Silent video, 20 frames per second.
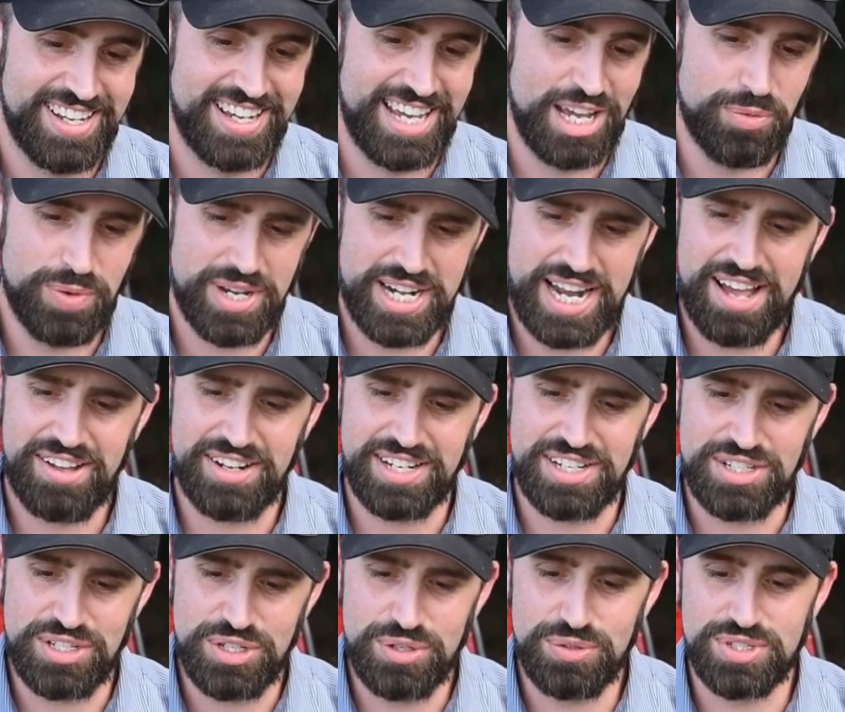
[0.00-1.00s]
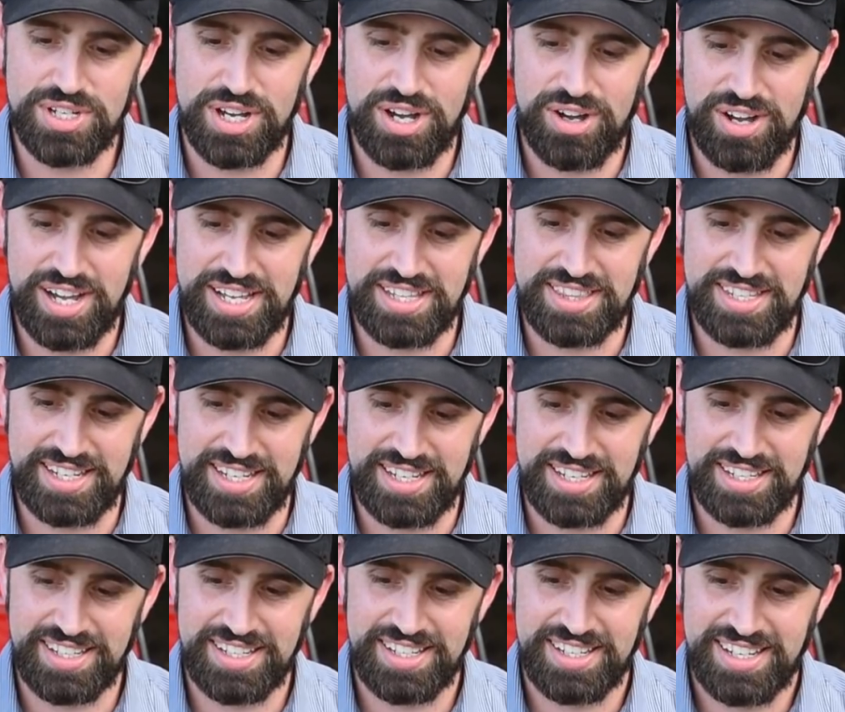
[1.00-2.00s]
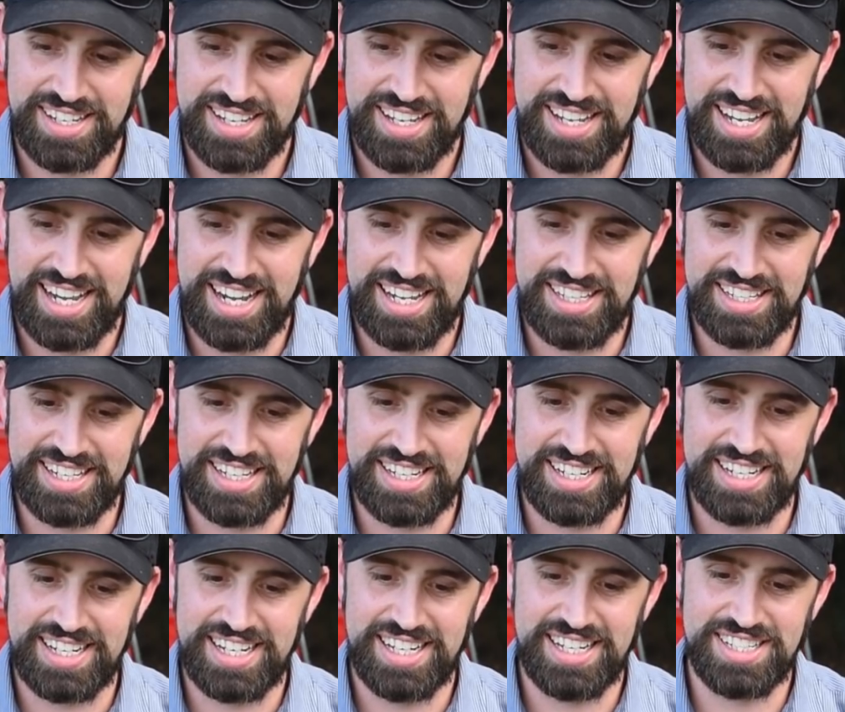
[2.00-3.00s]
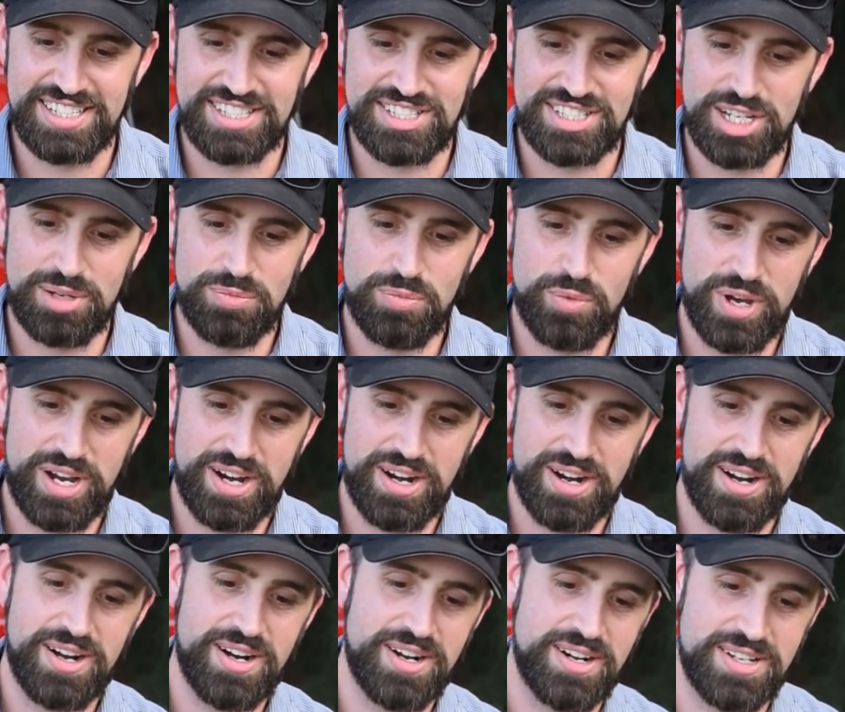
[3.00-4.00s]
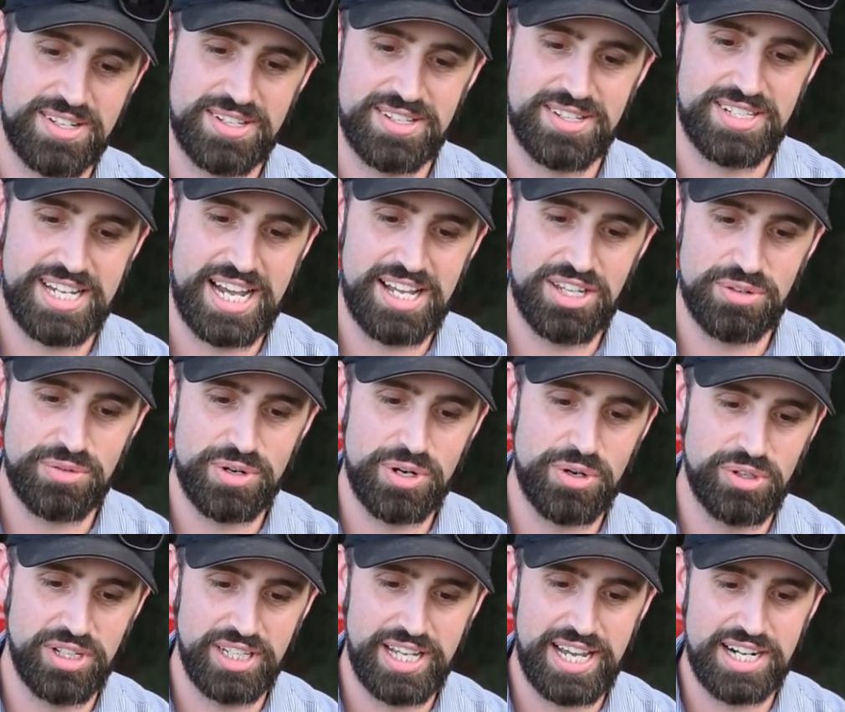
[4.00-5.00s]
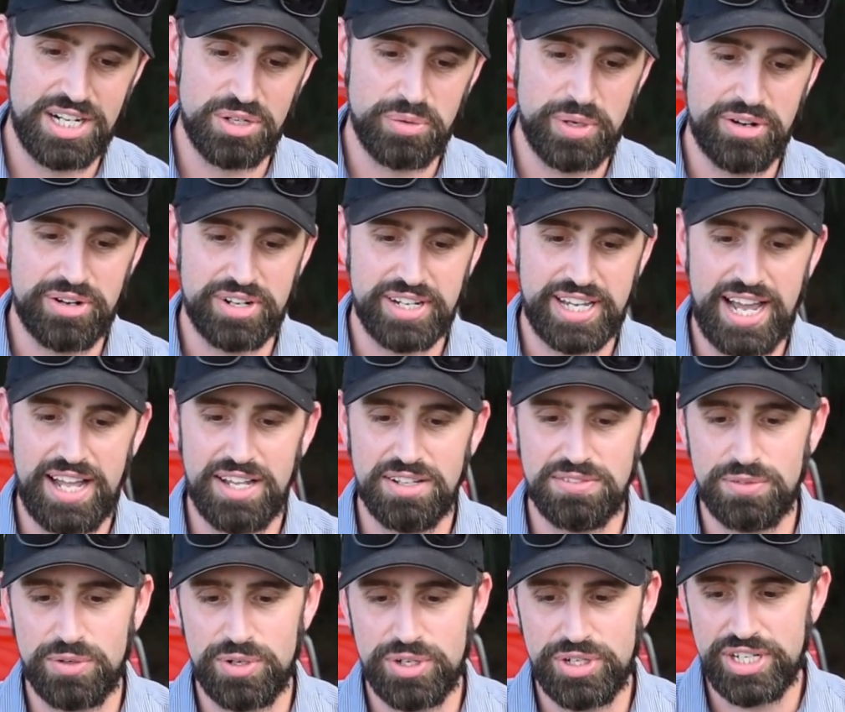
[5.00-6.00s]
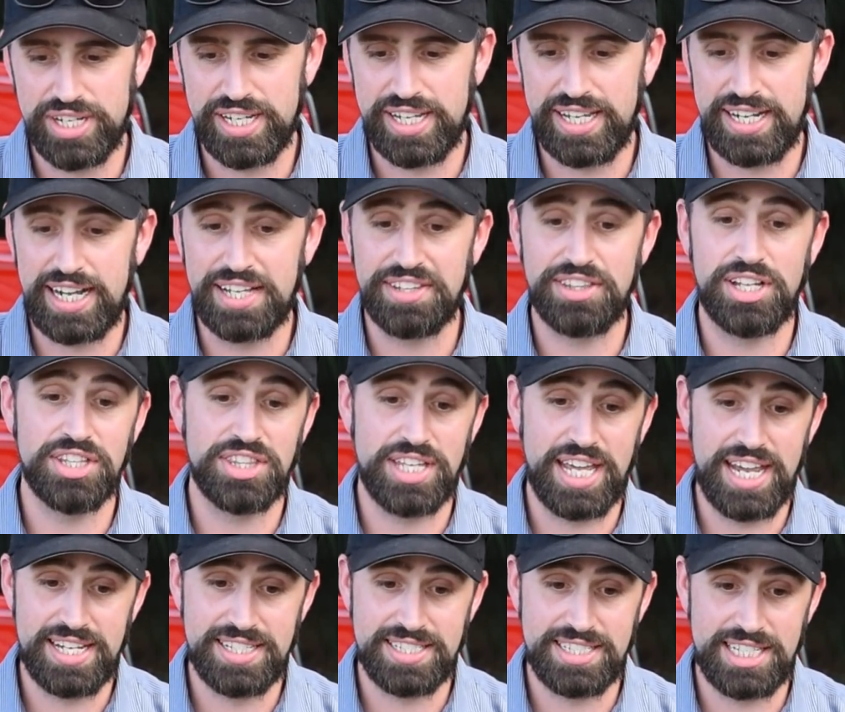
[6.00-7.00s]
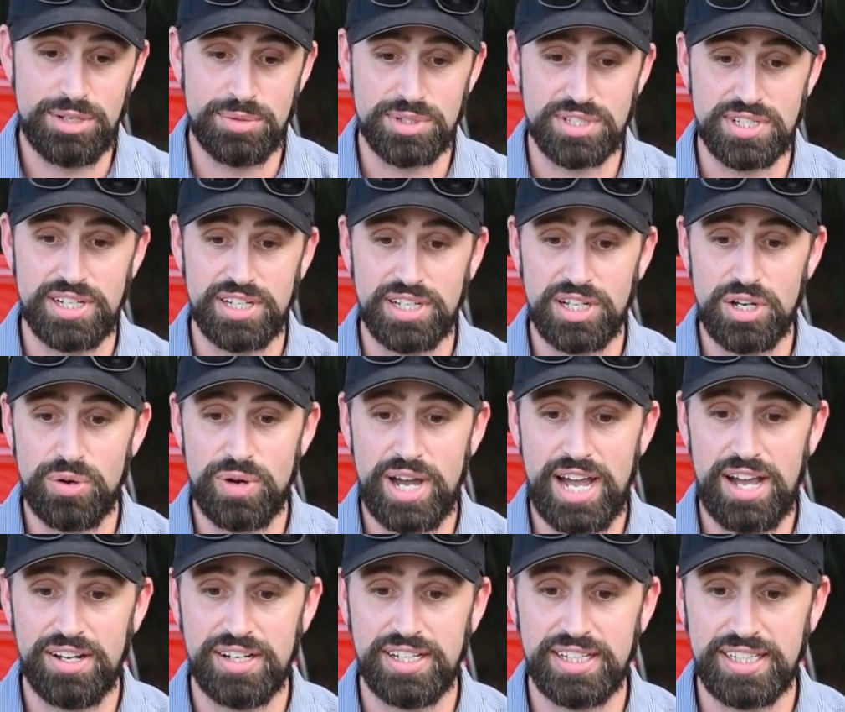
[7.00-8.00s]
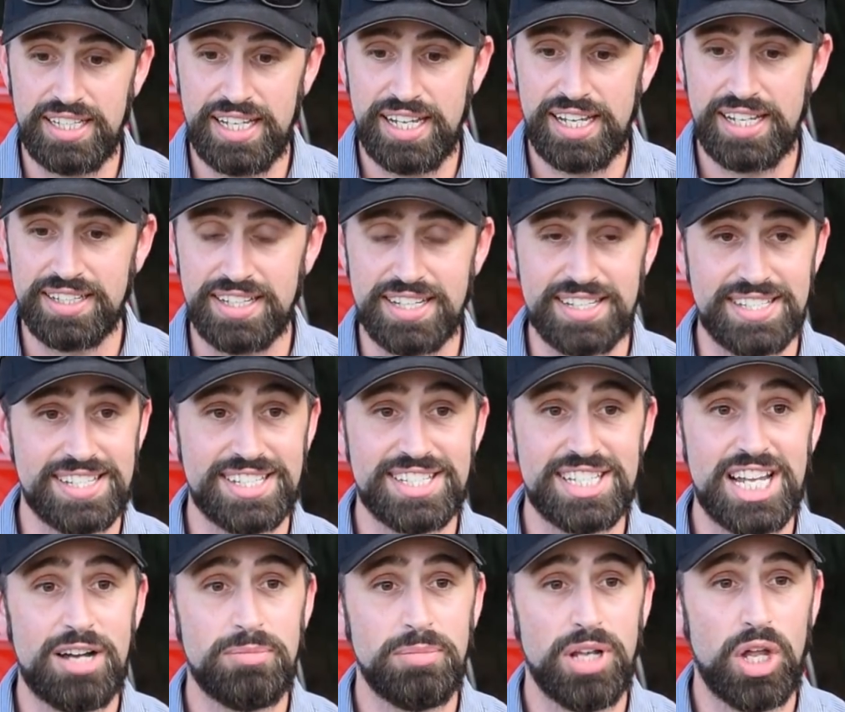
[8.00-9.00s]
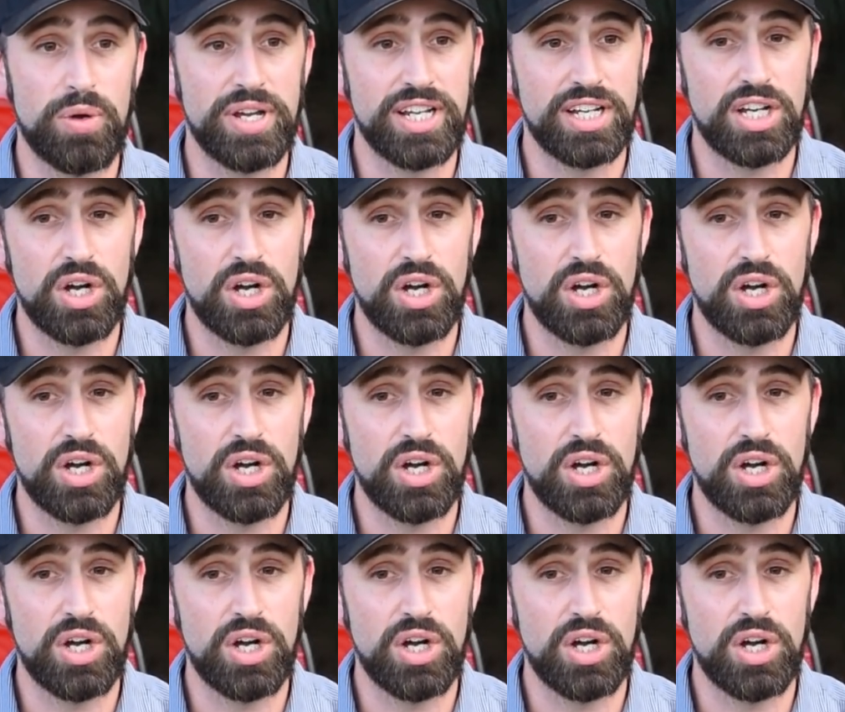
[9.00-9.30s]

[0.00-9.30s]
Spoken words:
It went out in Utah, I think. And then somewhere down the road later, we were in California, and I thought the AC was gonna go out again because it stopped blowing